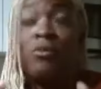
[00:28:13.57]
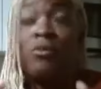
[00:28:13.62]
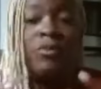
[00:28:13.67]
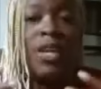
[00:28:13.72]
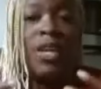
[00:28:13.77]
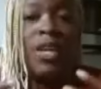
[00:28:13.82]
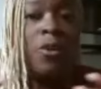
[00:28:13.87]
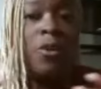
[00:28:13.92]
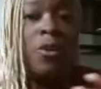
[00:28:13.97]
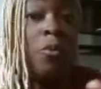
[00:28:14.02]

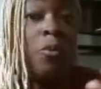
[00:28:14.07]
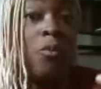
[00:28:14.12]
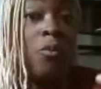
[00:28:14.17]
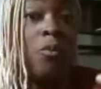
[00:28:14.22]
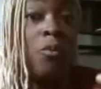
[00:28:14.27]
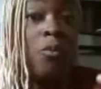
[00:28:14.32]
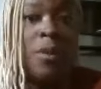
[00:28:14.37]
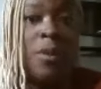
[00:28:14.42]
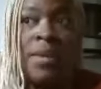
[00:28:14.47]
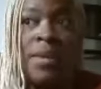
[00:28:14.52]
you know,
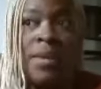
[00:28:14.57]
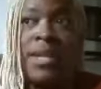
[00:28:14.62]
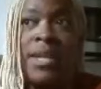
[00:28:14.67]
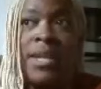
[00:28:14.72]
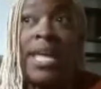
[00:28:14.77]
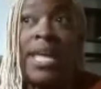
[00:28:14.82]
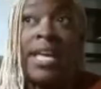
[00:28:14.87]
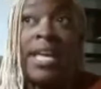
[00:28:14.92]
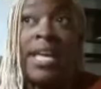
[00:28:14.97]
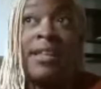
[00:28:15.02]
women
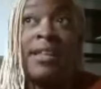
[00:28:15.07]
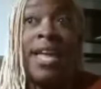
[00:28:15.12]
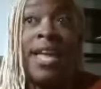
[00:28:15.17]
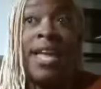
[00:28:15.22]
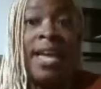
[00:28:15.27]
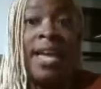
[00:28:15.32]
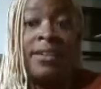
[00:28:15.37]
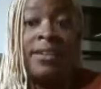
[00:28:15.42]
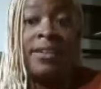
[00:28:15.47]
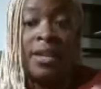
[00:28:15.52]
in,
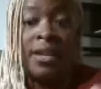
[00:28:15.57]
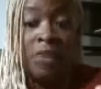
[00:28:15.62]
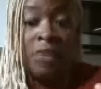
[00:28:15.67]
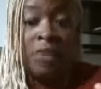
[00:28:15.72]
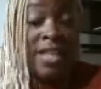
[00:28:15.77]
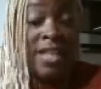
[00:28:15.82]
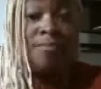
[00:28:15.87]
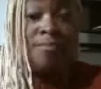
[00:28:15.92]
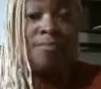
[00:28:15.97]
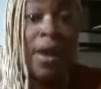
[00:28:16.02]
in,
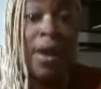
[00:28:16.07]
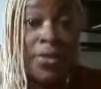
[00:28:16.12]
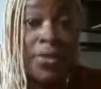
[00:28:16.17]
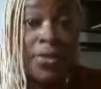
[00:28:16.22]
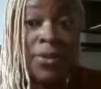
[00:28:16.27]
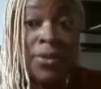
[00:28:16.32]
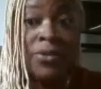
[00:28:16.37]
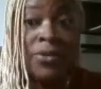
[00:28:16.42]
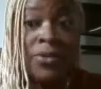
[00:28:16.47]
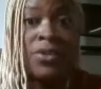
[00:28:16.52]
as
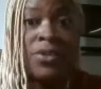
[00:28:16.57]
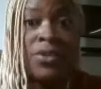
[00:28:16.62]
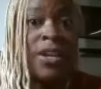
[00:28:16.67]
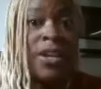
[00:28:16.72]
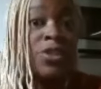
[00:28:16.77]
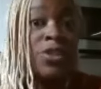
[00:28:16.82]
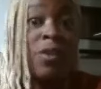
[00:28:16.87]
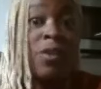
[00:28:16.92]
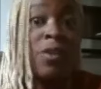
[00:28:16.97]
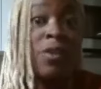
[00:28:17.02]
mothers
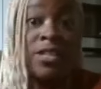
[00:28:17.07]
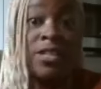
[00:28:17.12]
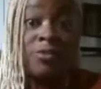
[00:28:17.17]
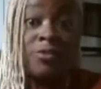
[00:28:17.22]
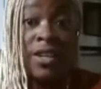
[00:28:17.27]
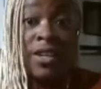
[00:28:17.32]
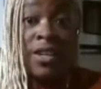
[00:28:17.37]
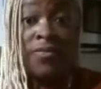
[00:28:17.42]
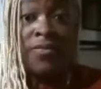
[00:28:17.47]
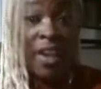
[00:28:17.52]
trying to
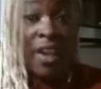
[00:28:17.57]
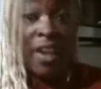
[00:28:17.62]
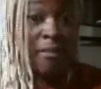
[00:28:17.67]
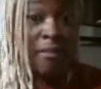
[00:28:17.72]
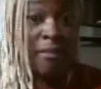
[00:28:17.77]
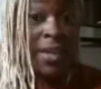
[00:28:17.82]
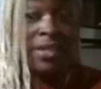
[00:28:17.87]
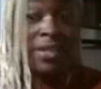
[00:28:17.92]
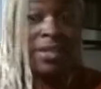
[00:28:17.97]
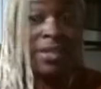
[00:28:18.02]
raise
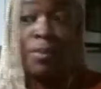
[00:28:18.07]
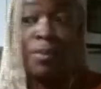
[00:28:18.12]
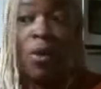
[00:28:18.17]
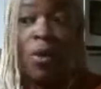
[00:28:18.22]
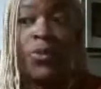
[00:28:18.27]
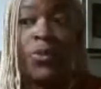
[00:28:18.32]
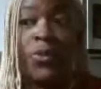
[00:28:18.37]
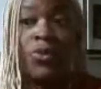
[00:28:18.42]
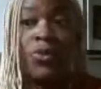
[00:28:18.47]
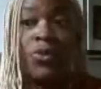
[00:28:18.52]
families, but
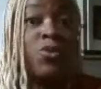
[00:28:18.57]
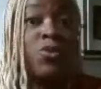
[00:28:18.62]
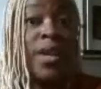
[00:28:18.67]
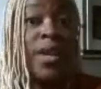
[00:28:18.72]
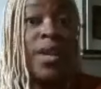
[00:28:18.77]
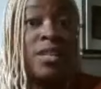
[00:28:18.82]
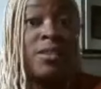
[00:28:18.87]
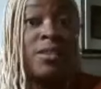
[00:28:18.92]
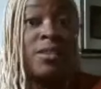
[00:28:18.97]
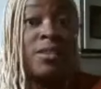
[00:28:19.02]
also
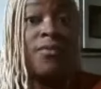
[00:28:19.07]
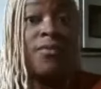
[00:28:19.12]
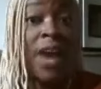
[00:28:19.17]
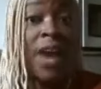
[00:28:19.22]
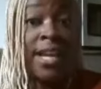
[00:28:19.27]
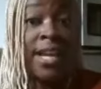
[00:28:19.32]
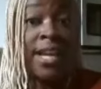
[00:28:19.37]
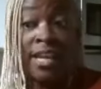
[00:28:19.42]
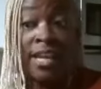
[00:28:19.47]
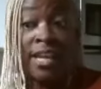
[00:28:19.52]
trying to
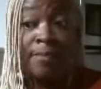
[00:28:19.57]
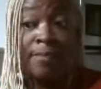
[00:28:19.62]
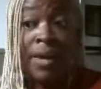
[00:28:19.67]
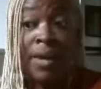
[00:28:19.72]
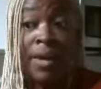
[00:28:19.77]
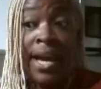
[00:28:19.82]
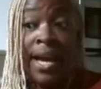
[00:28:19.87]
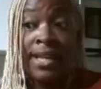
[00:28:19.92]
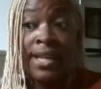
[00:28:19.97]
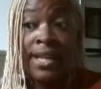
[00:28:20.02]
define, keep
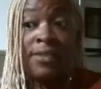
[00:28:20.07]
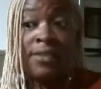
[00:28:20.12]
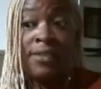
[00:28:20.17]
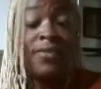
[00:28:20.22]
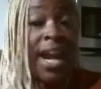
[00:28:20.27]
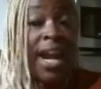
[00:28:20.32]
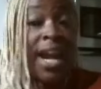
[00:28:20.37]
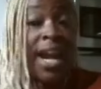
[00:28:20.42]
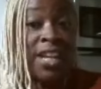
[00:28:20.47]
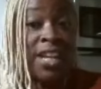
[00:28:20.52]
at uh,
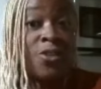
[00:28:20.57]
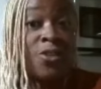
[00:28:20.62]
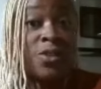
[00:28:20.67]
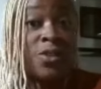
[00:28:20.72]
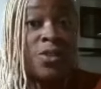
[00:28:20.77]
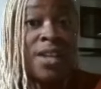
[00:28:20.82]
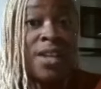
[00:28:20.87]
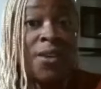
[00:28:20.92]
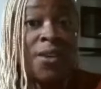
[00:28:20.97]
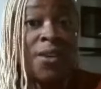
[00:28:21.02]
defining
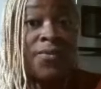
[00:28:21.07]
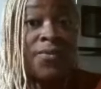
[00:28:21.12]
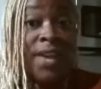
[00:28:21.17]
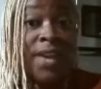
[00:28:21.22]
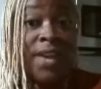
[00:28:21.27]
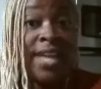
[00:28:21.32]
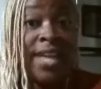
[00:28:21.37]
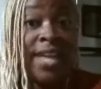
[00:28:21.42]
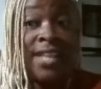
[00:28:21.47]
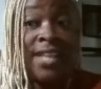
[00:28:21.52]
yourself
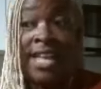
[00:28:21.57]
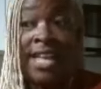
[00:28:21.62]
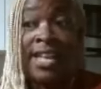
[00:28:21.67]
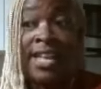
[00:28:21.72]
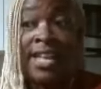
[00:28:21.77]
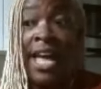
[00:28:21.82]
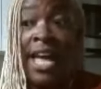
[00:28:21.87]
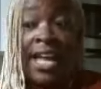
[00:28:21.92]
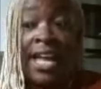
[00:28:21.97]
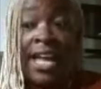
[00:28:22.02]
and, and,